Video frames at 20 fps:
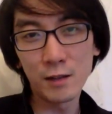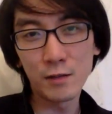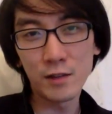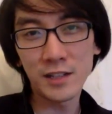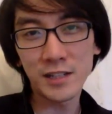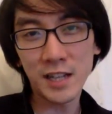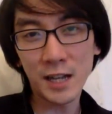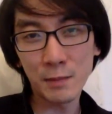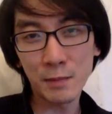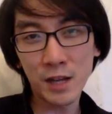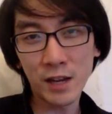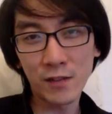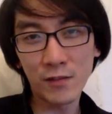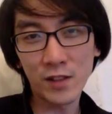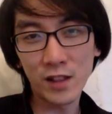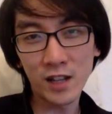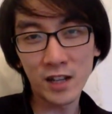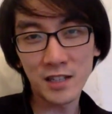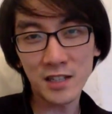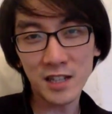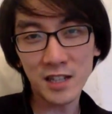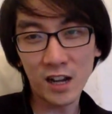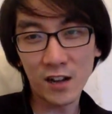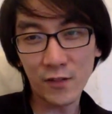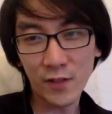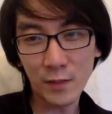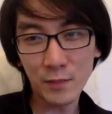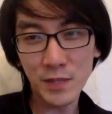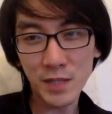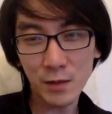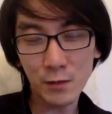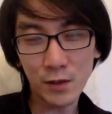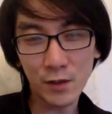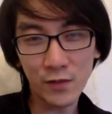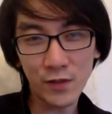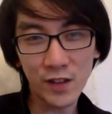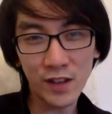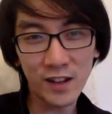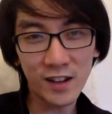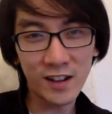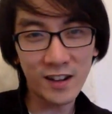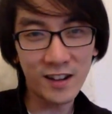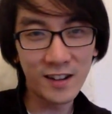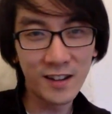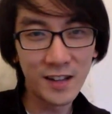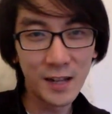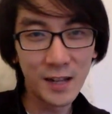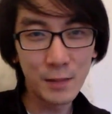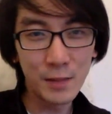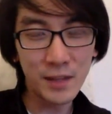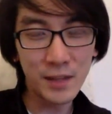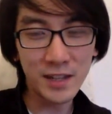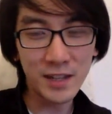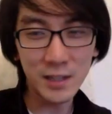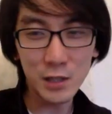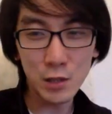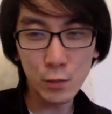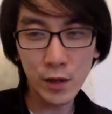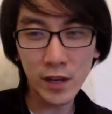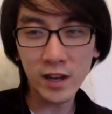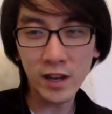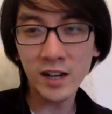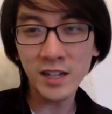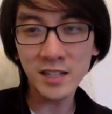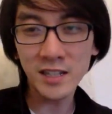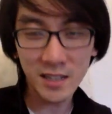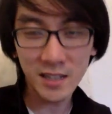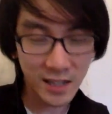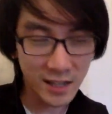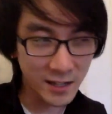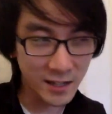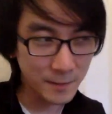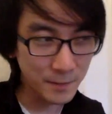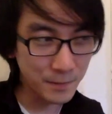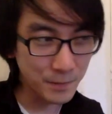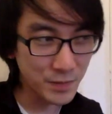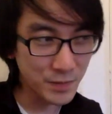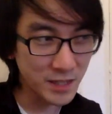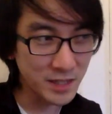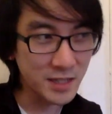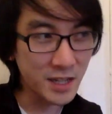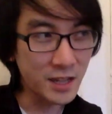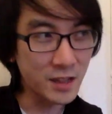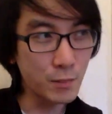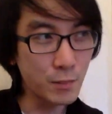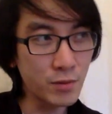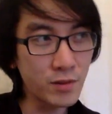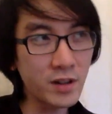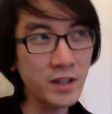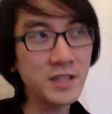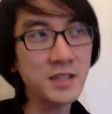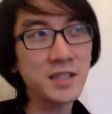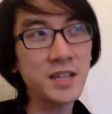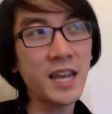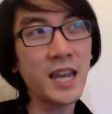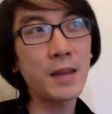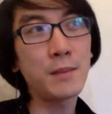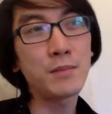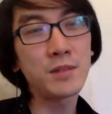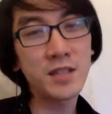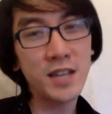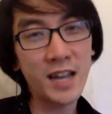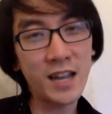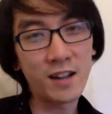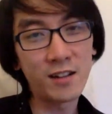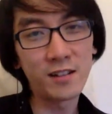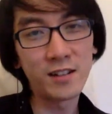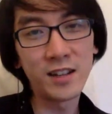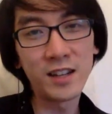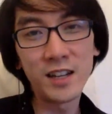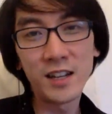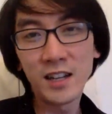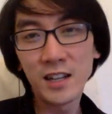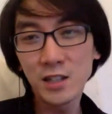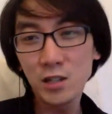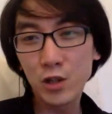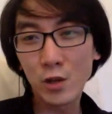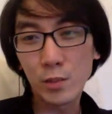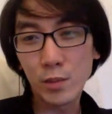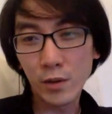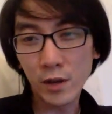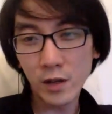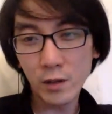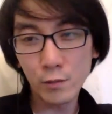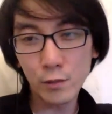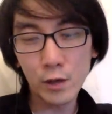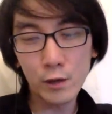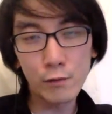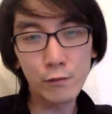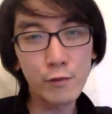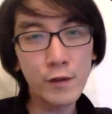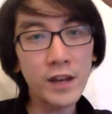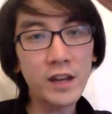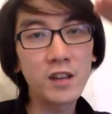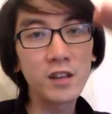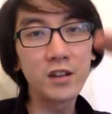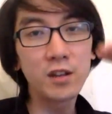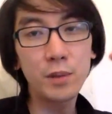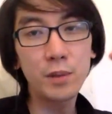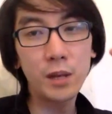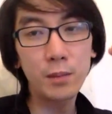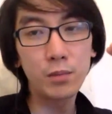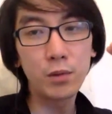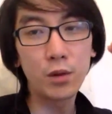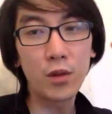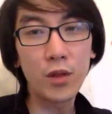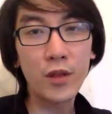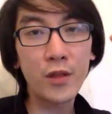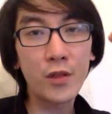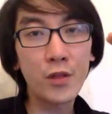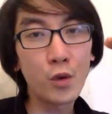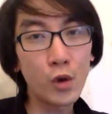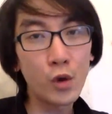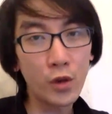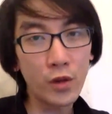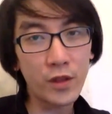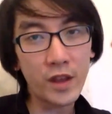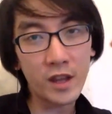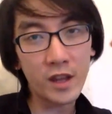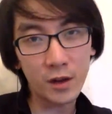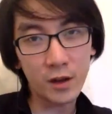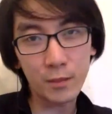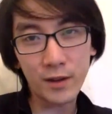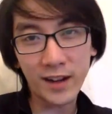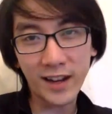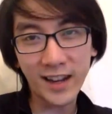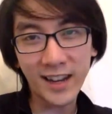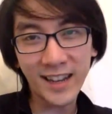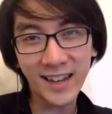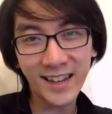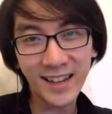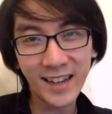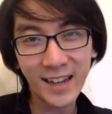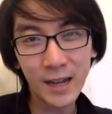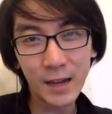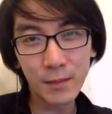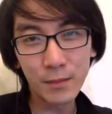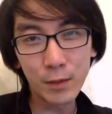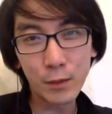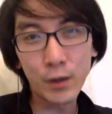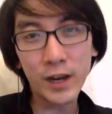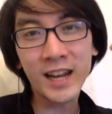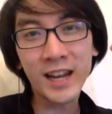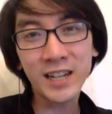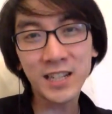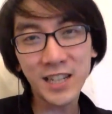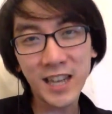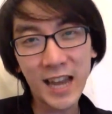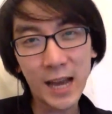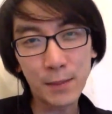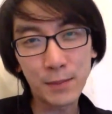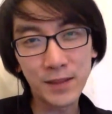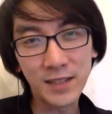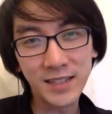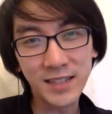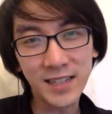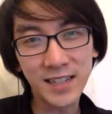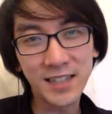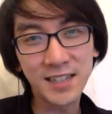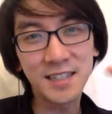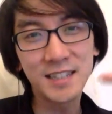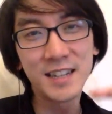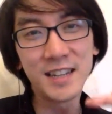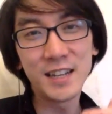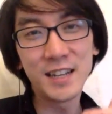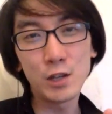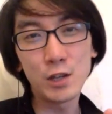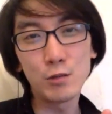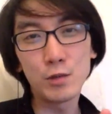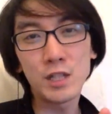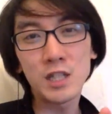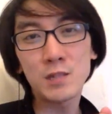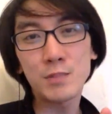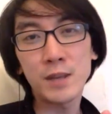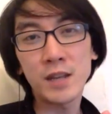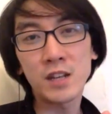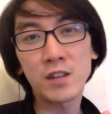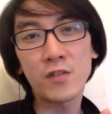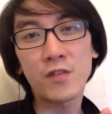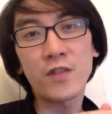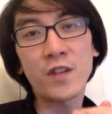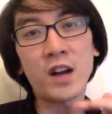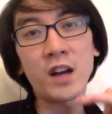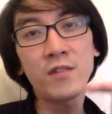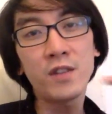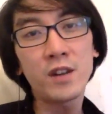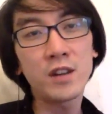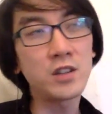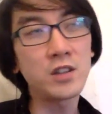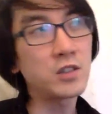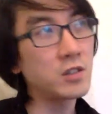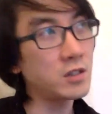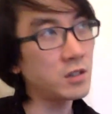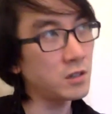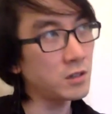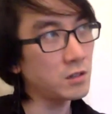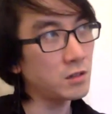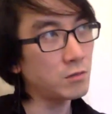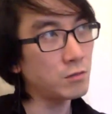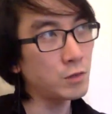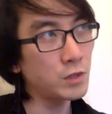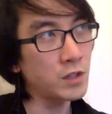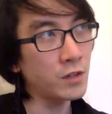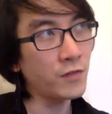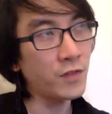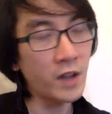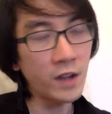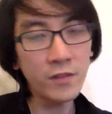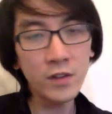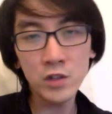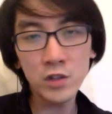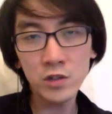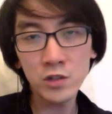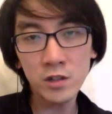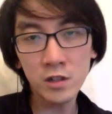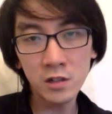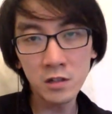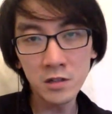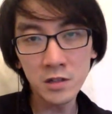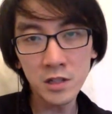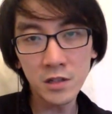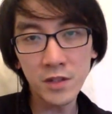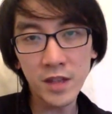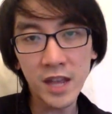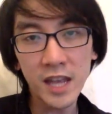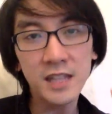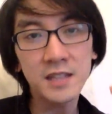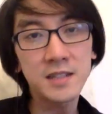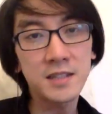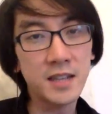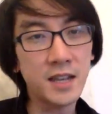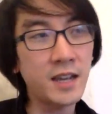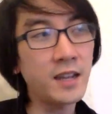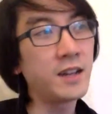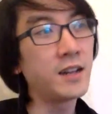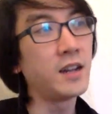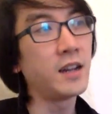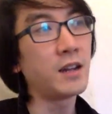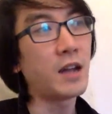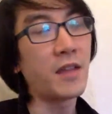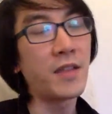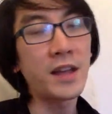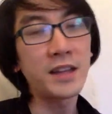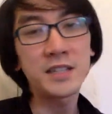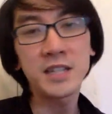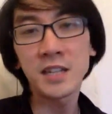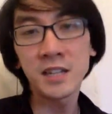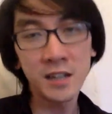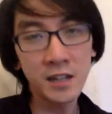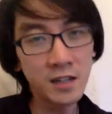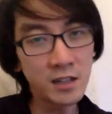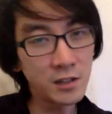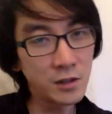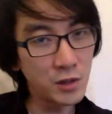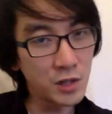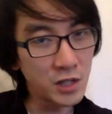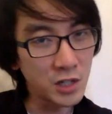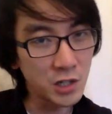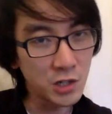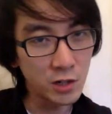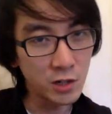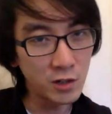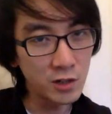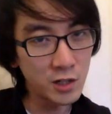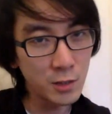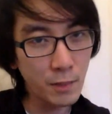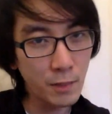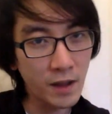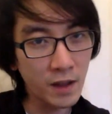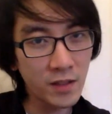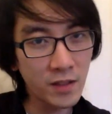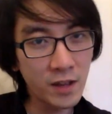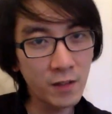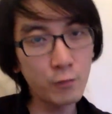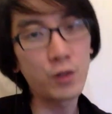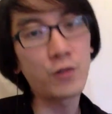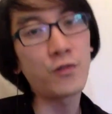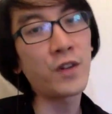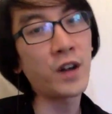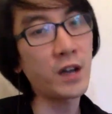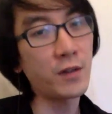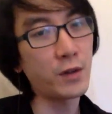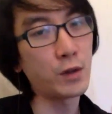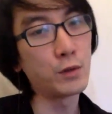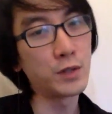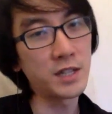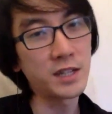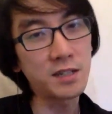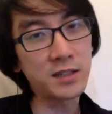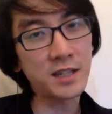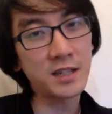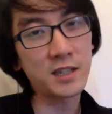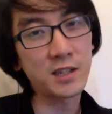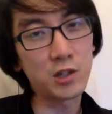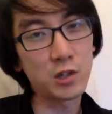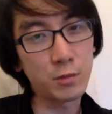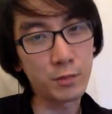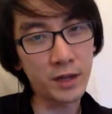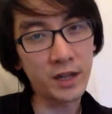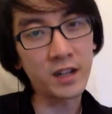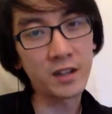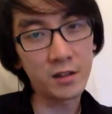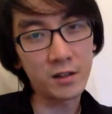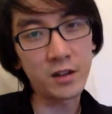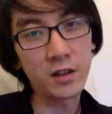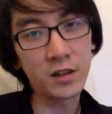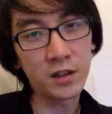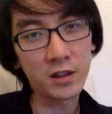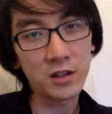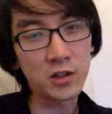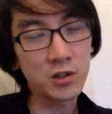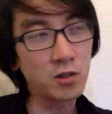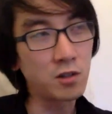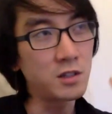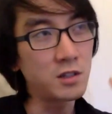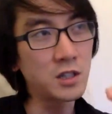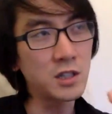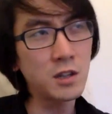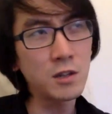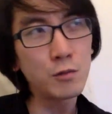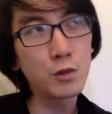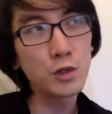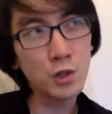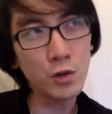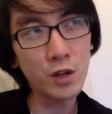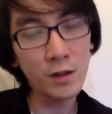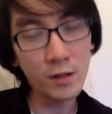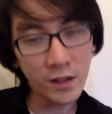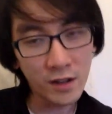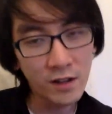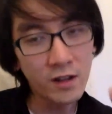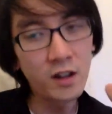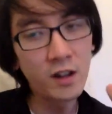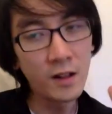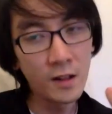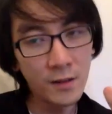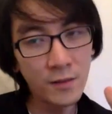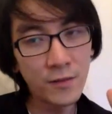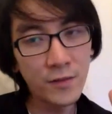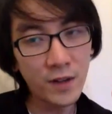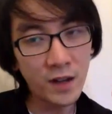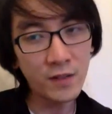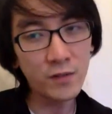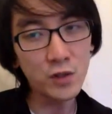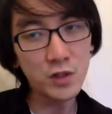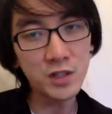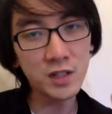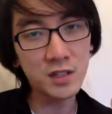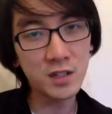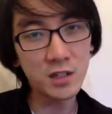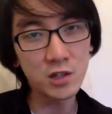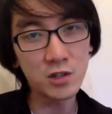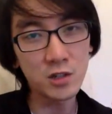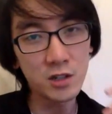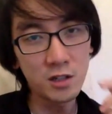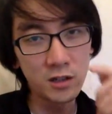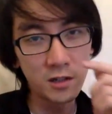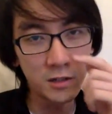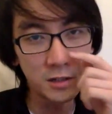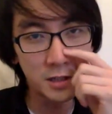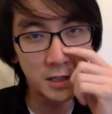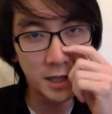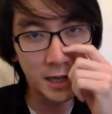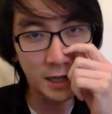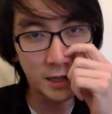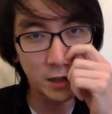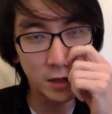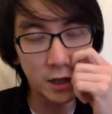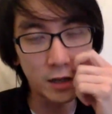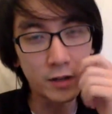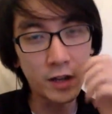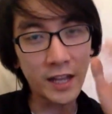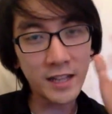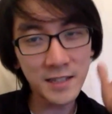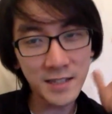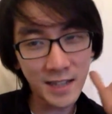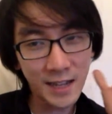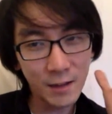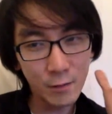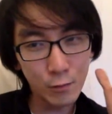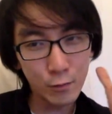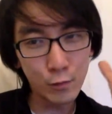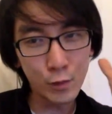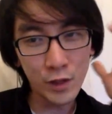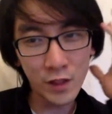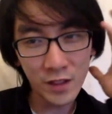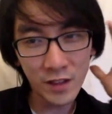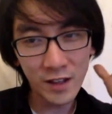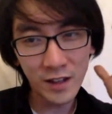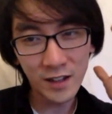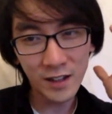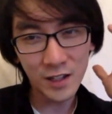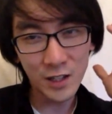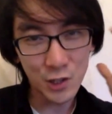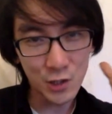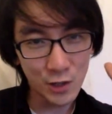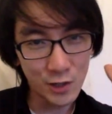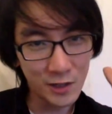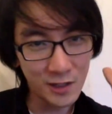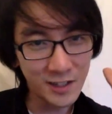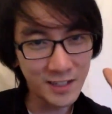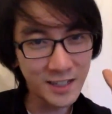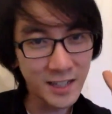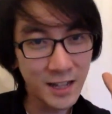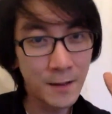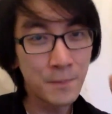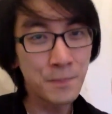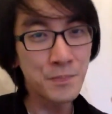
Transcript: Whereas I'm kind of glass half empty with VR, because the way I see it is that the price came down to a point where regular people thought they could buy it. But what actually happens is you would spend $500 on the headset, and that didn't include the controllers back then. With Vive it was like $600, but it included the controllers. So we're talking like $500 or $600 to get a headset with controllers.